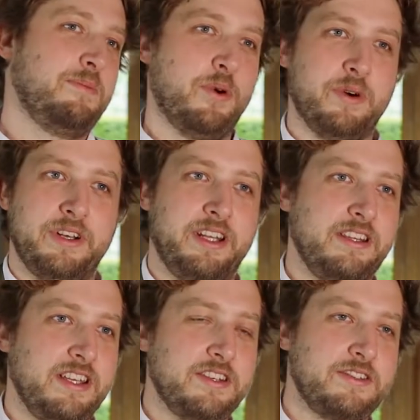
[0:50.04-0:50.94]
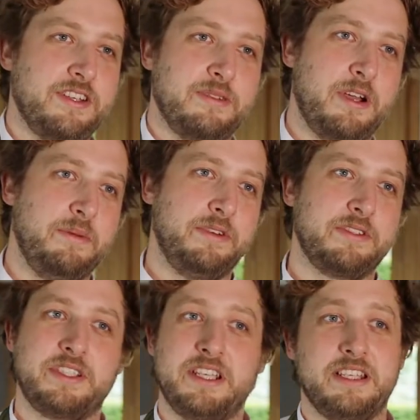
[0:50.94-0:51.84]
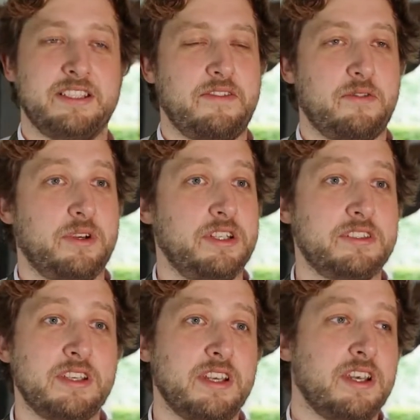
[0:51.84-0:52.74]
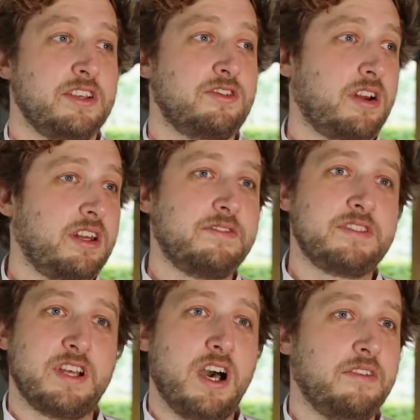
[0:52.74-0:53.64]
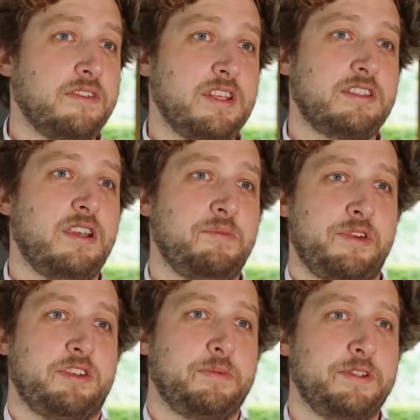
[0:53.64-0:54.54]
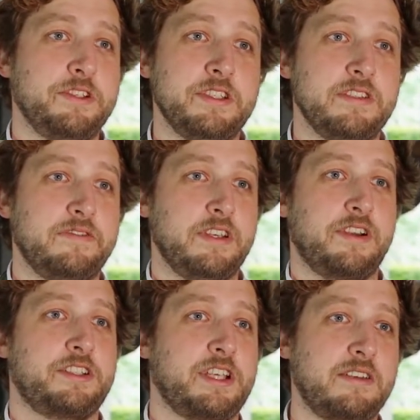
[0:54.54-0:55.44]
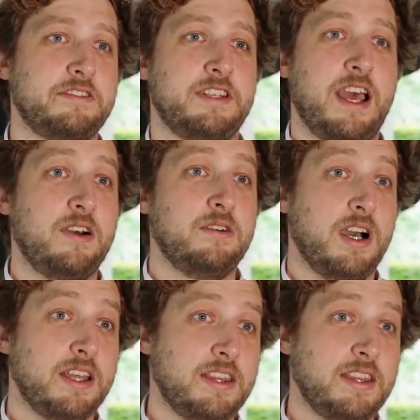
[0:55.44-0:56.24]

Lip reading: important in the industry at the moment, seeing as everyone is struggling for staff, and there's so much opportunity for young chefs now, I